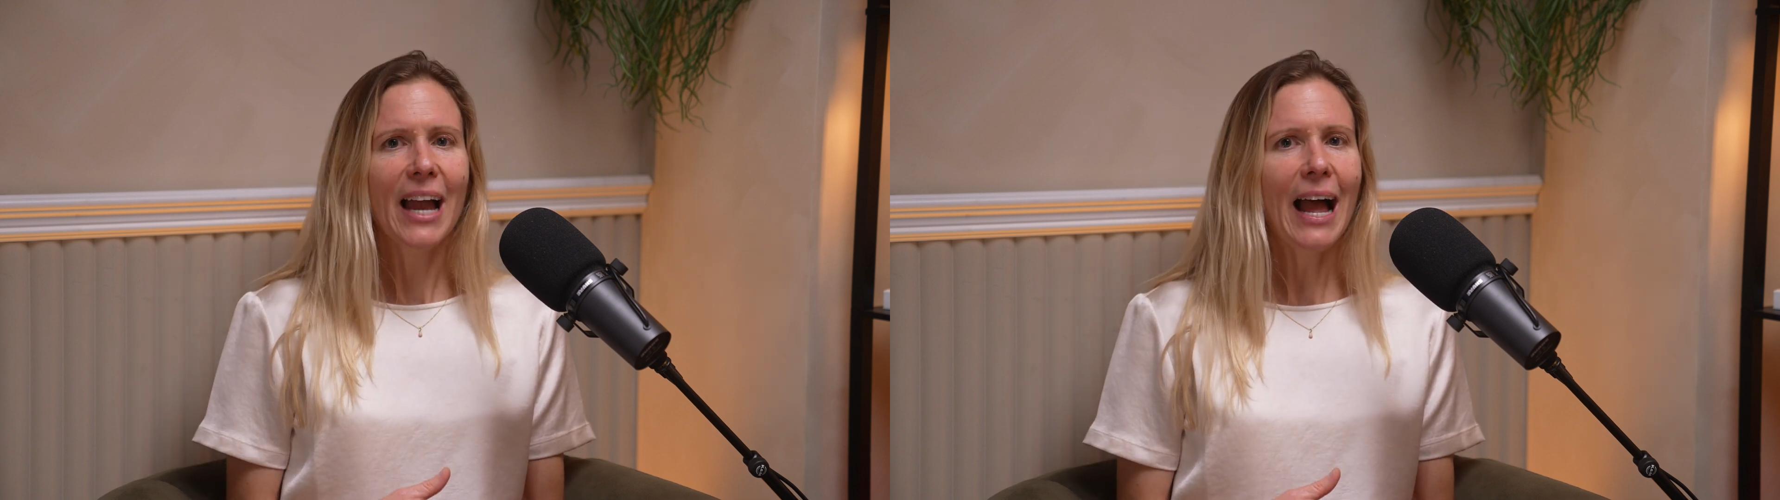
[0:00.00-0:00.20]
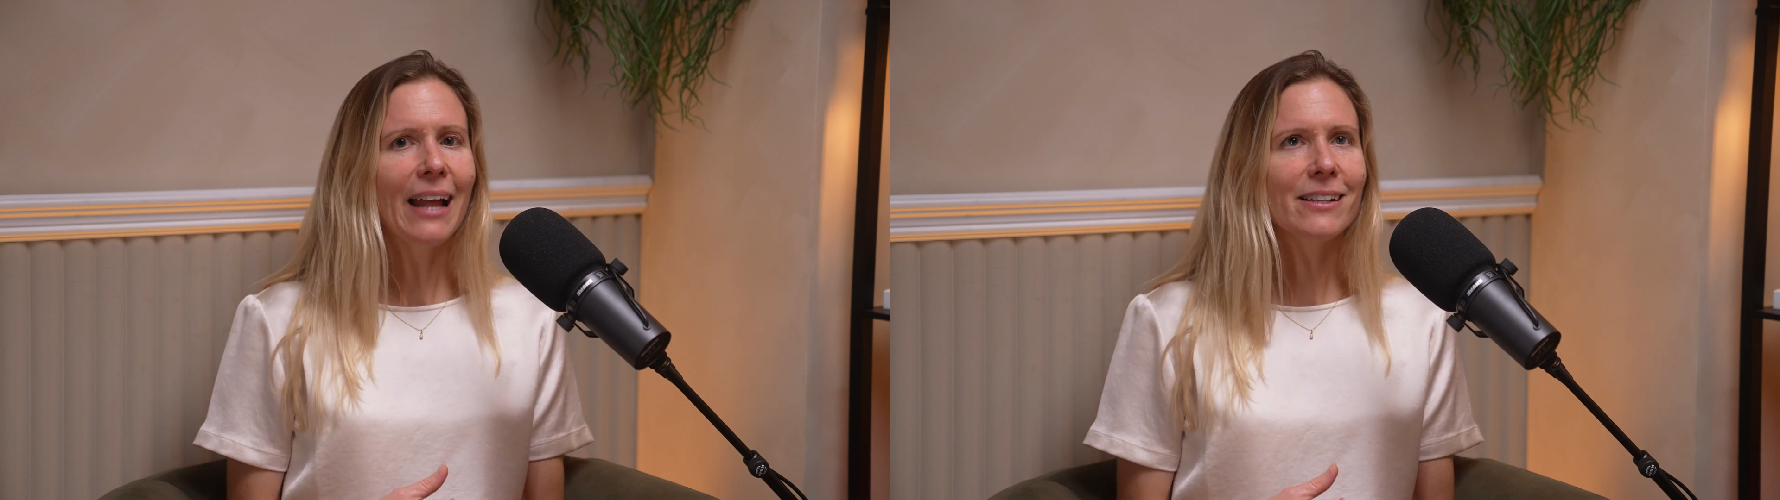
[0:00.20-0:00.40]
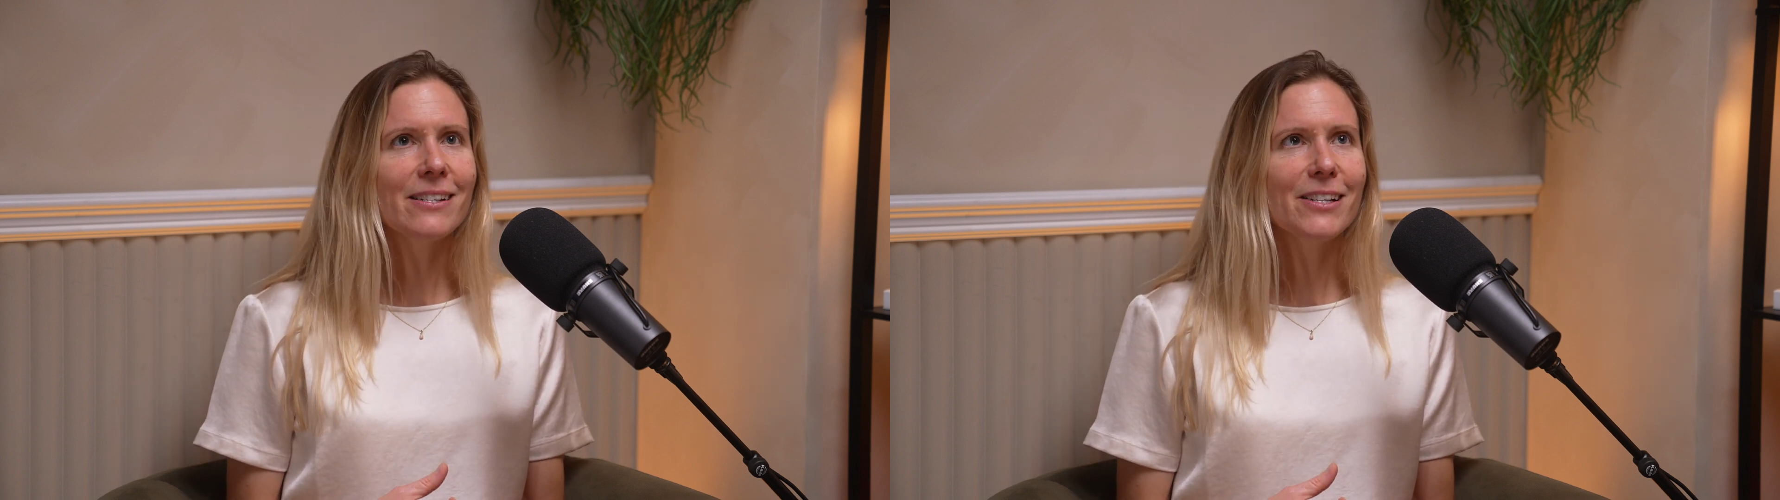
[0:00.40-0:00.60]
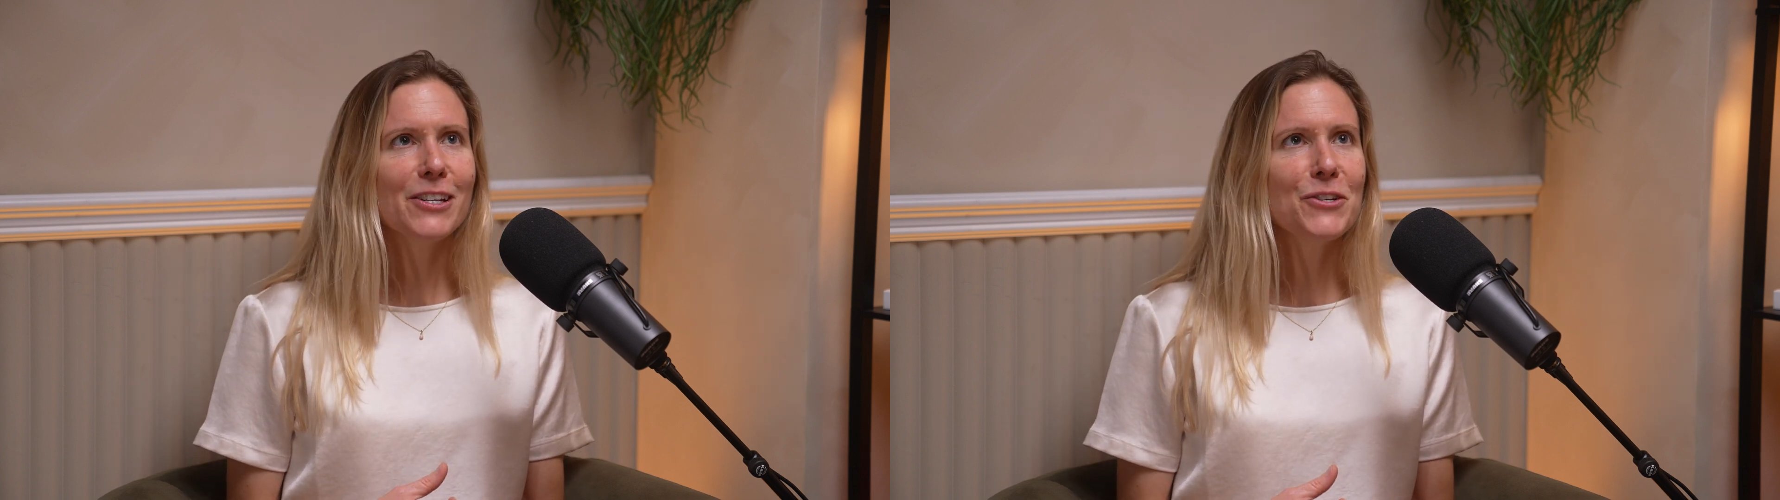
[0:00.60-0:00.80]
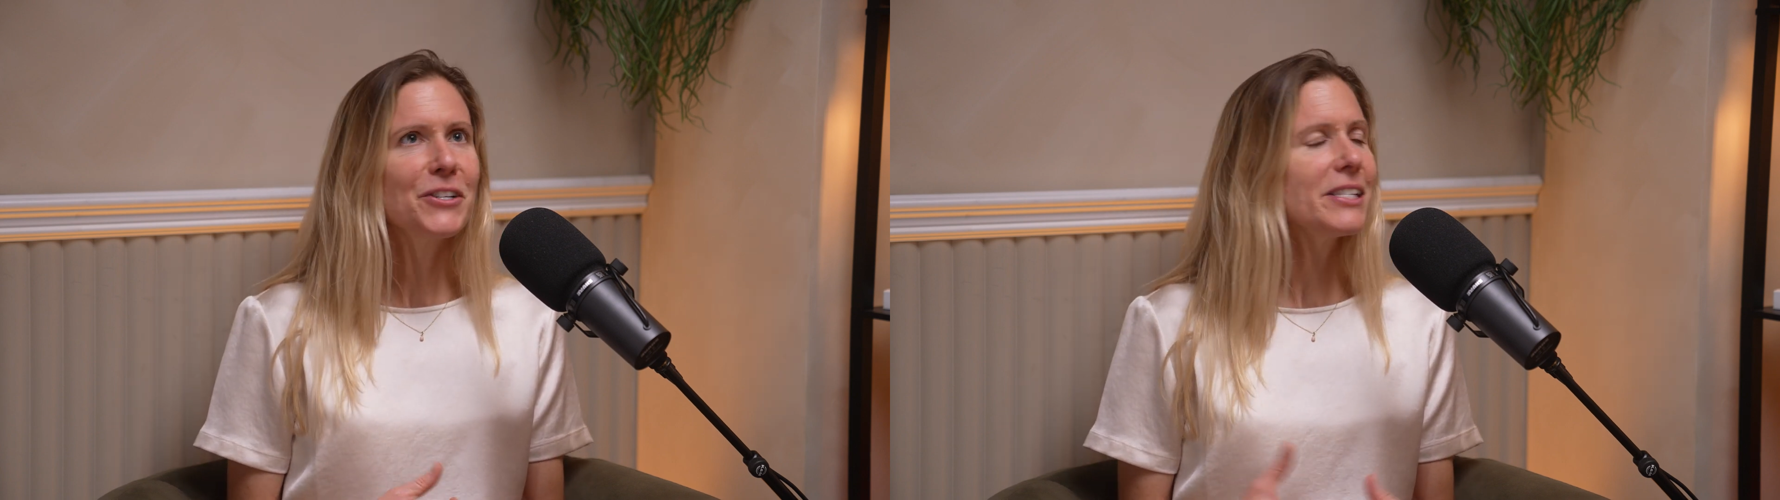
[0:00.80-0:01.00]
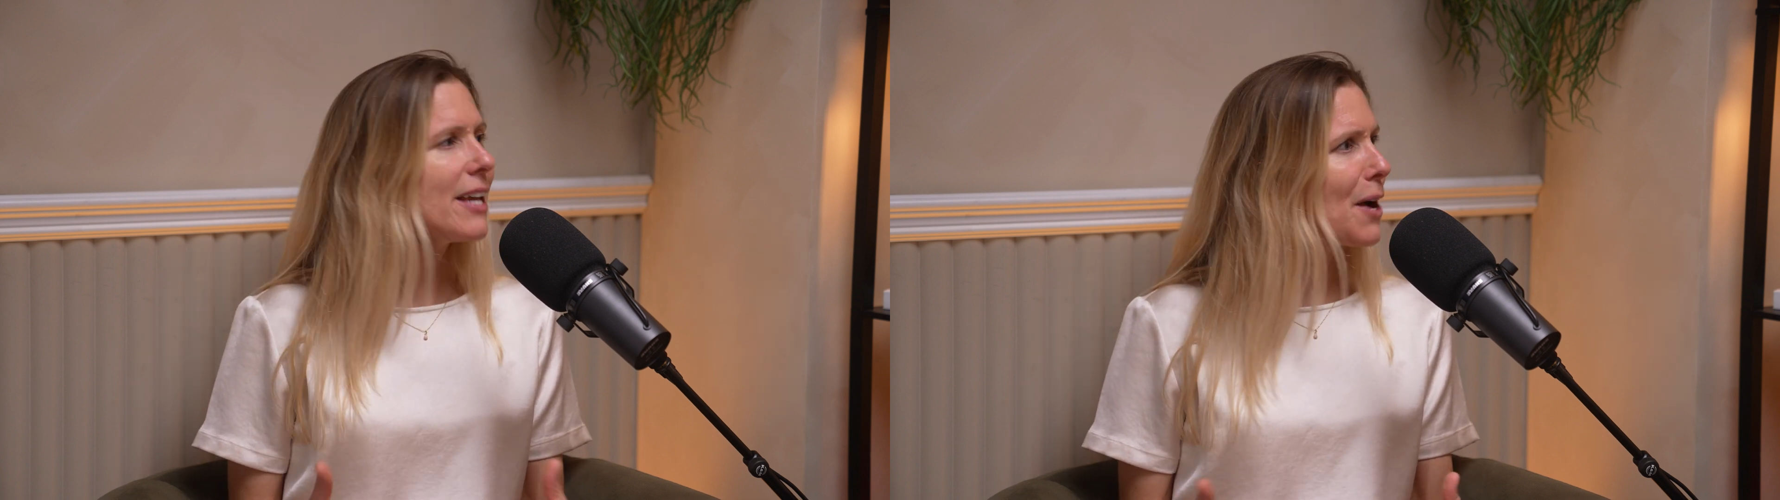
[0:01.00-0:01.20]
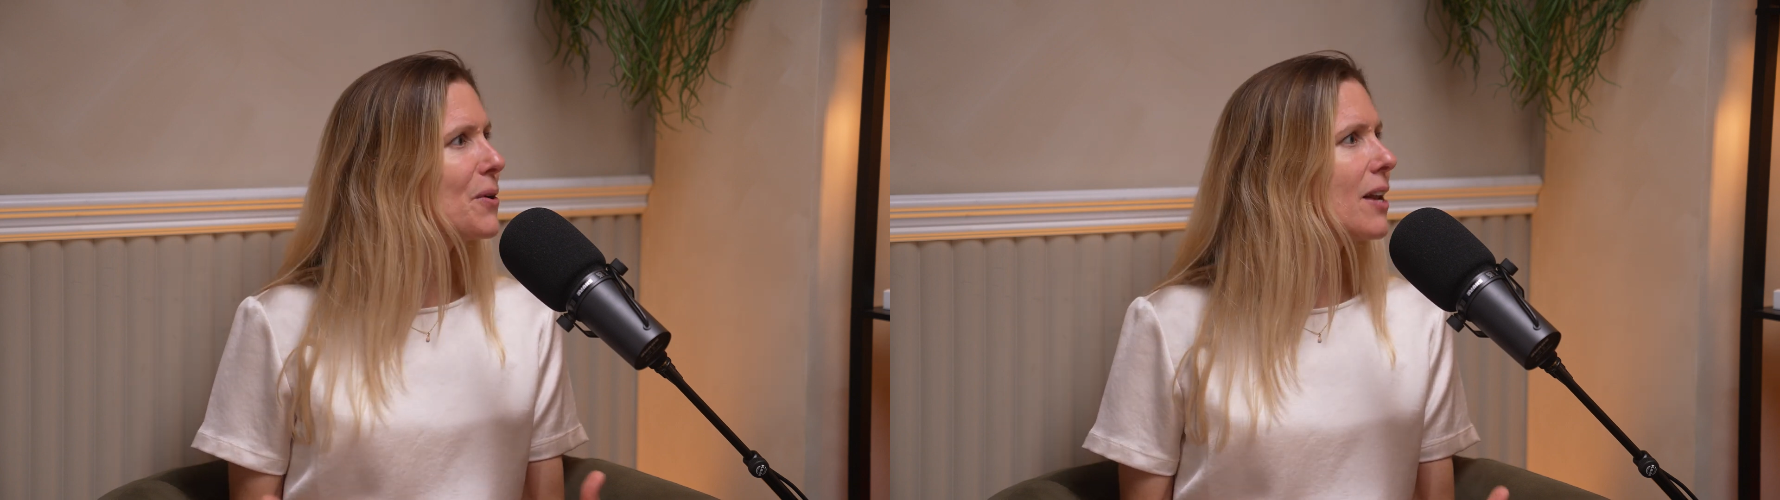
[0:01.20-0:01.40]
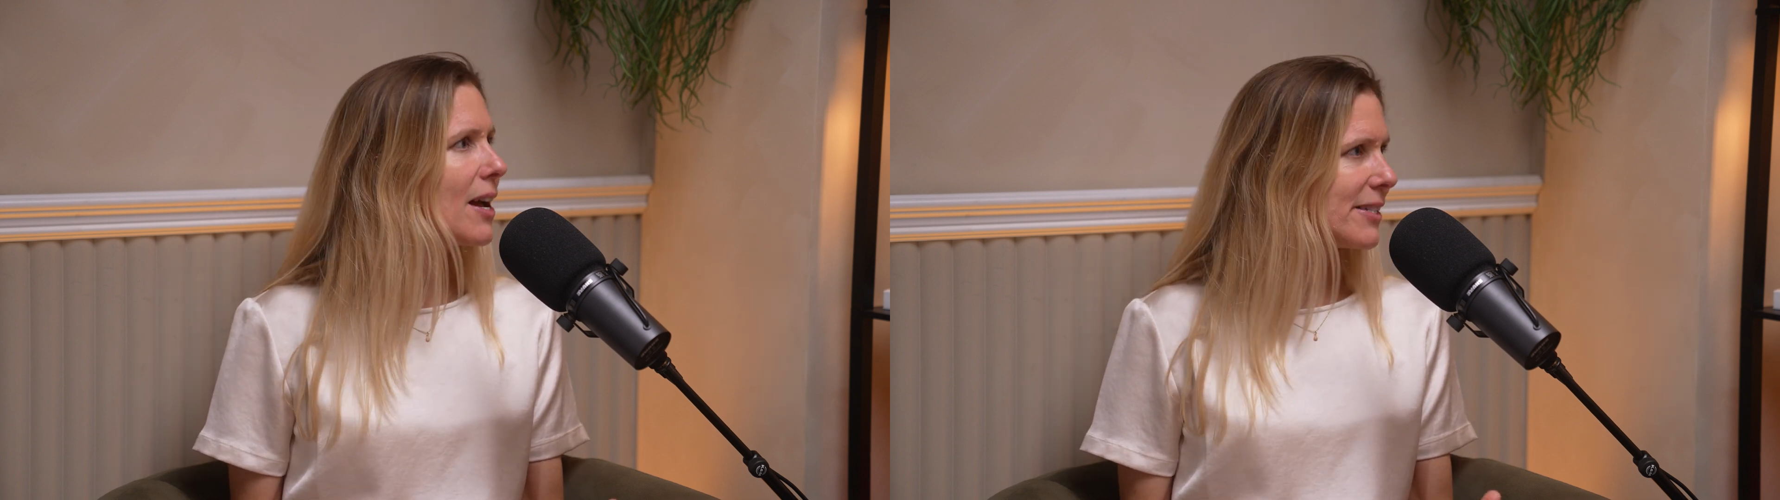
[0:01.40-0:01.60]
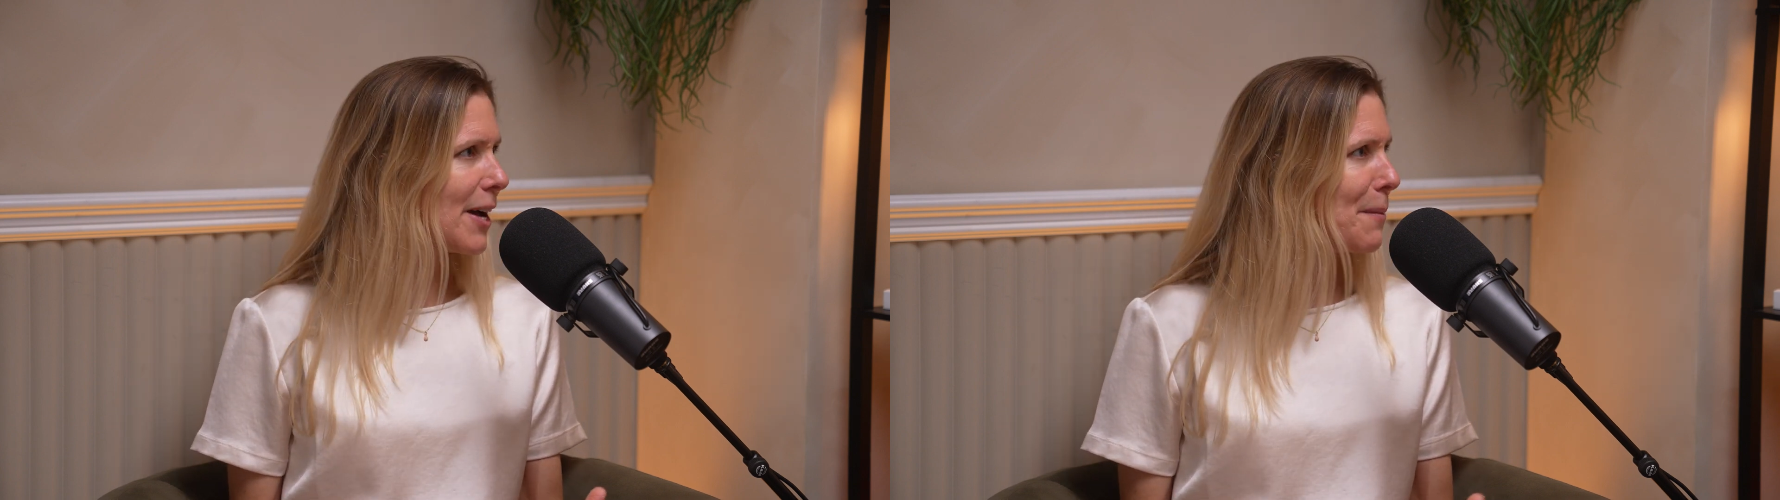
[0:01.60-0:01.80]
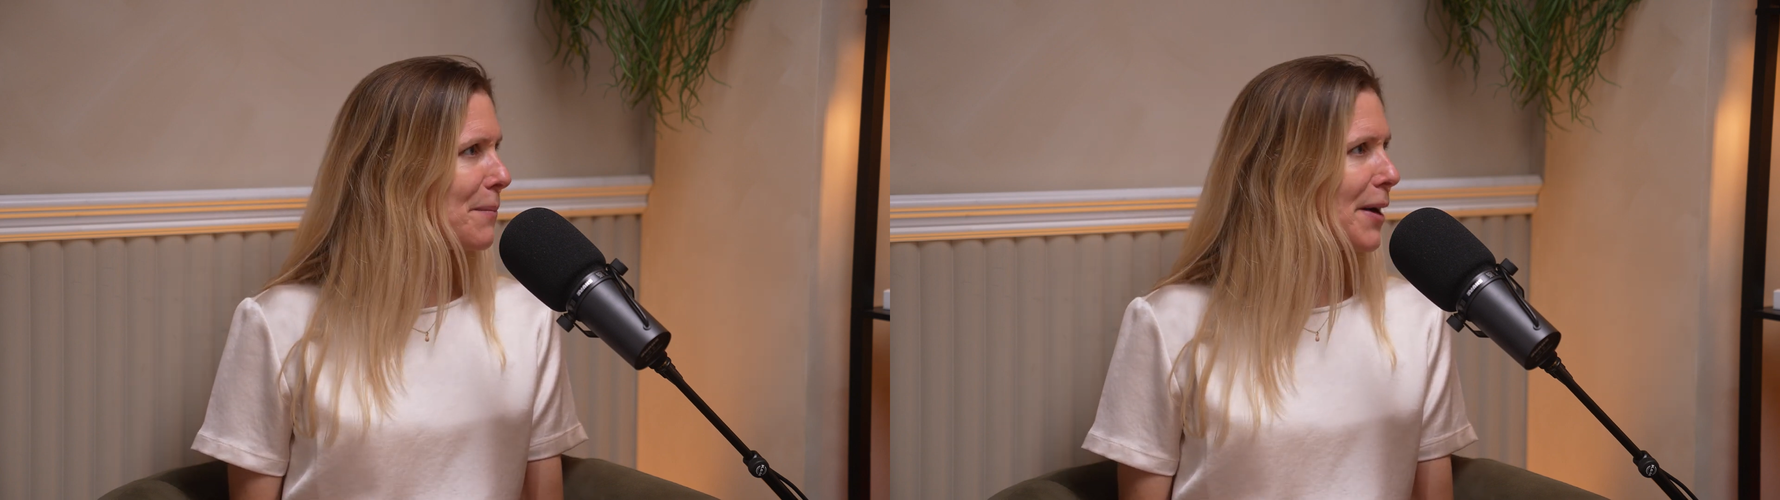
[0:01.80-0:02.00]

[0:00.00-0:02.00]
And you could see I would light up.